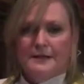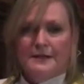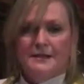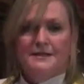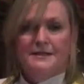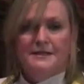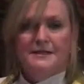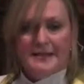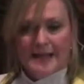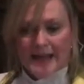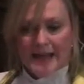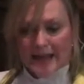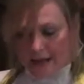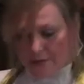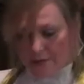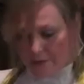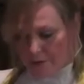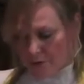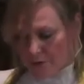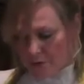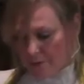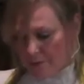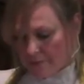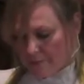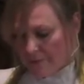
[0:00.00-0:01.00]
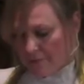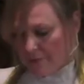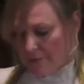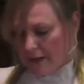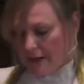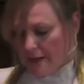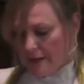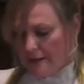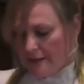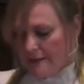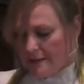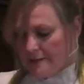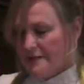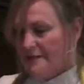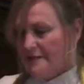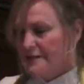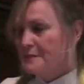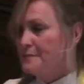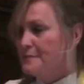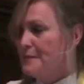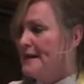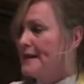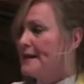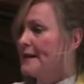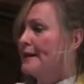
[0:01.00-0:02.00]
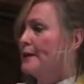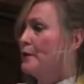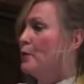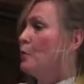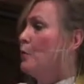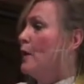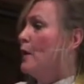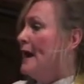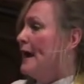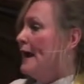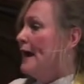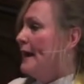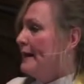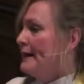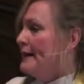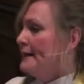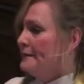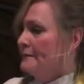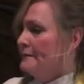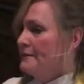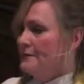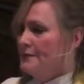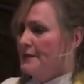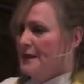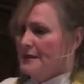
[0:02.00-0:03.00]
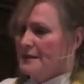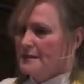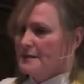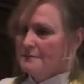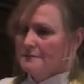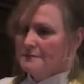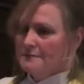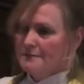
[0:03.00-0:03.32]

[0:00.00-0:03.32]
Slander, to speak in a way that